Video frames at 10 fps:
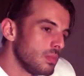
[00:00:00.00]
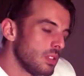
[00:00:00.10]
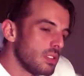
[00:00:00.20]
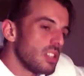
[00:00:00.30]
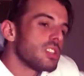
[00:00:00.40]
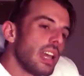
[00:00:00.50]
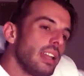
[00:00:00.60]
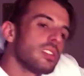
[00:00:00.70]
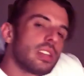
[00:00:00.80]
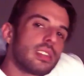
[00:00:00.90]
The
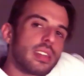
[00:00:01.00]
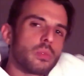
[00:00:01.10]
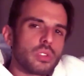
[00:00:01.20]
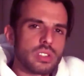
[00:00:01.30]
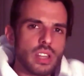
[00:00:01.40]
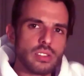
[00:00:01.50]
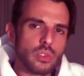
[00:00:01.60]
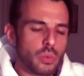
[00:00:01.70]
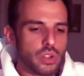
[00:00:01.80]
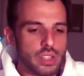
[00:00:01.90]
challenging thing was not the
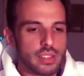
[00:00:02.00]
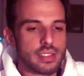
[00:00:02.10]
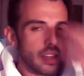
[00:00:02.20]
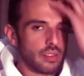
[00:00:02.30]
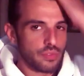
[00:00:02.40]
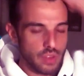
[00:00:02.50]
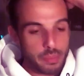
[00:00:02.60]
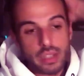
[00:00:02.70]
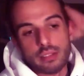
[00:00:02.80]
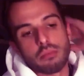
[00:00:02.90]
work itself. I
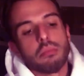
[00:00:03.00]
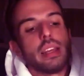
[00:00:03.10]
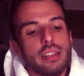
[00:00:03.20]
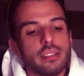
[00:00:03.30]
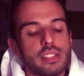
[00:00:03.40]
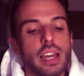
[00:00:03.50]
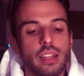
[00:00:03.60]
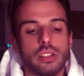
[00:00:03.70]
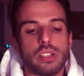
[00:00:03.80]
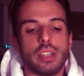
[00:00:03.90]
mean, it is
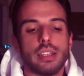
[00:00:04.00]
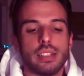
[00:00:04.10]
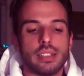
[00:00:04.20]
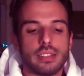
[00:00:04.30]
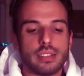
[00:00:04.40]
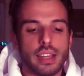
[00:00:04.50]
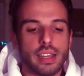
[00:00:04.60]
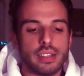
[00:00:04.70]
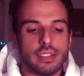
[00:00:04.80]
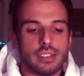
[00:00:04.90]
challenging, and it's
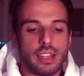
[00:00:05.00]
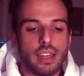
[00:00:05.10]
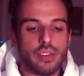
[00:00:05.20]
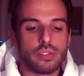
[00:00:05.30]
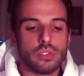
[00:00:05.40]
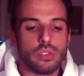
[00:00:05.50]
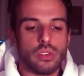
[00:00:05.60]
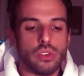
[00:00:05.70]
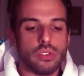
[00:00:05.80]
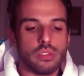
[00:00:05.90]
like I have to
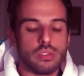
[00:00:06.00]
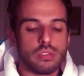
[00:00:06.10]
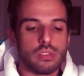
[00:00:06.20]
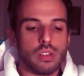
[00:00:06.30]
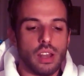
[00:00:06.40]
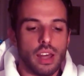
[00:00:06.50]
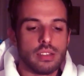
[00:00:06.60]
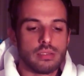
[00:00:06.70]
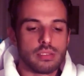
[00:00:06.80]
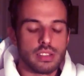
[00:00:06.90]
learn a
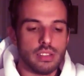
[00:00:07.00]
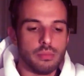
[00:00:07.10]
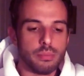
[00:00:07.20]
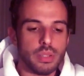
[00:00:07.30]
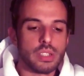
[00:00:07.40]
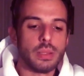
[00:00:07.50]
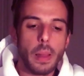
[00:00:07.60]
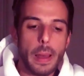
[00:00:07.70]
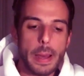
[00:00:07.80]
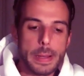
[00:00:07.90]
lot still, but
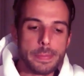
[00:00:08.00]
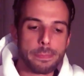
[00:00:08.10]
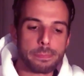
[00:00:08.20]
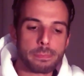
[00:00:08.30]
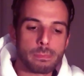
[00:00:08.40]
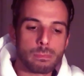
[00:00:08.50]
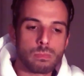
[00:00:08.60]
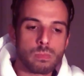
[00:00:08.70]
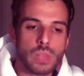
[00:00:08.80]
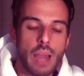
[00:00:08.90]

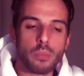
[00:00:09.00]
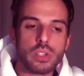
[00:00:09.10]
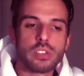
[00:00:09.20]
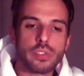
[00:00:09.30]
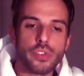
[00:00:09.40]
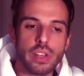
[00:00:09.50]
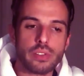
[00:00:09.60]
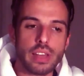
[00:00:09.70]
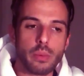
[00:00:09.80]
I wasn't afraid of that.